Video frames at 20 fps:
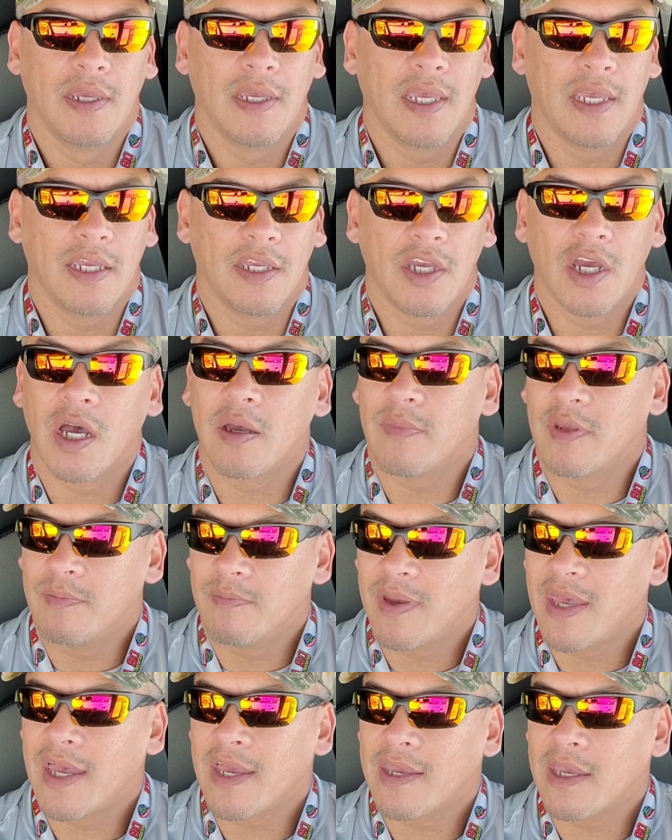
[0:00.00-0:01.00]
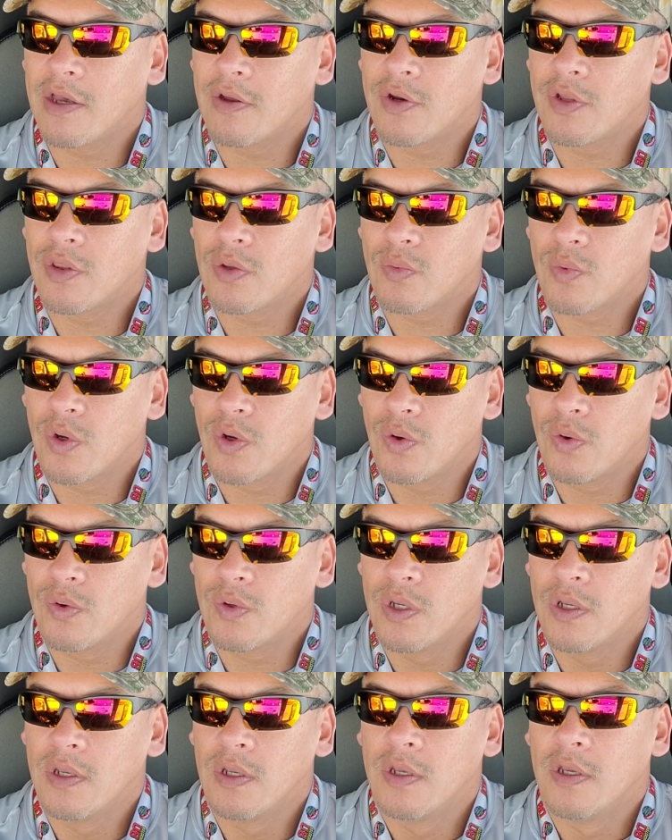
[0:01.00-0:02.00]
and got me back out on the
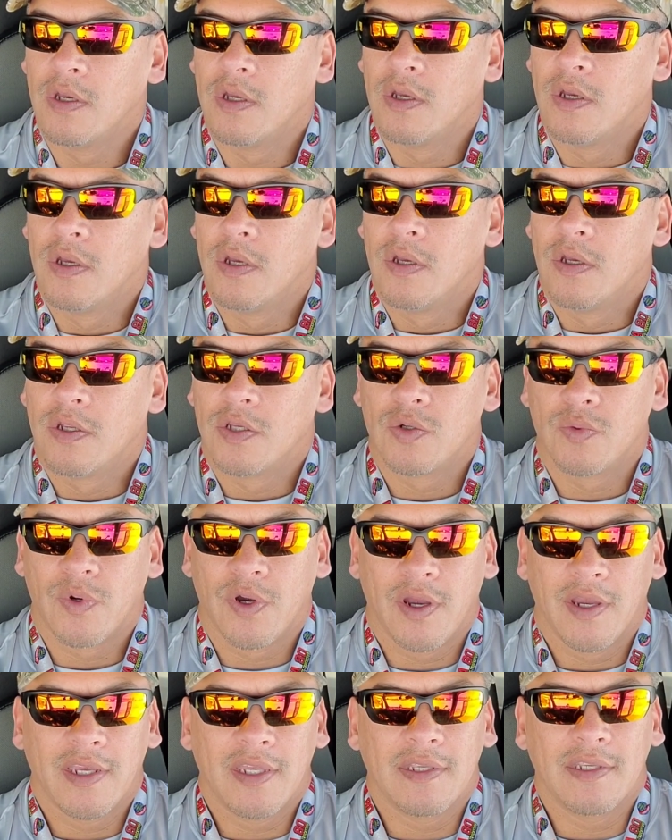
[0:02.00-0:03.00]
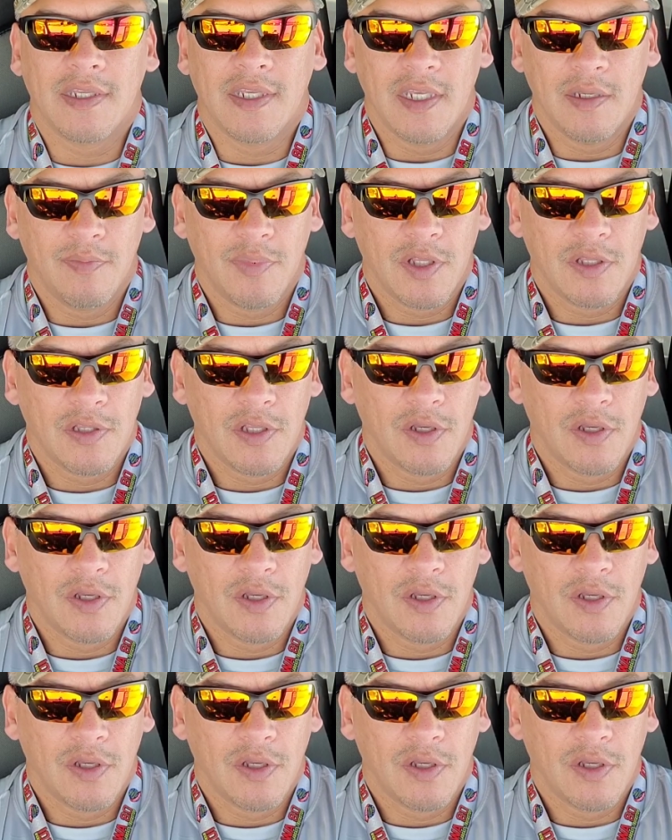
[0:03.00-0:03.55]
road to where I could keep the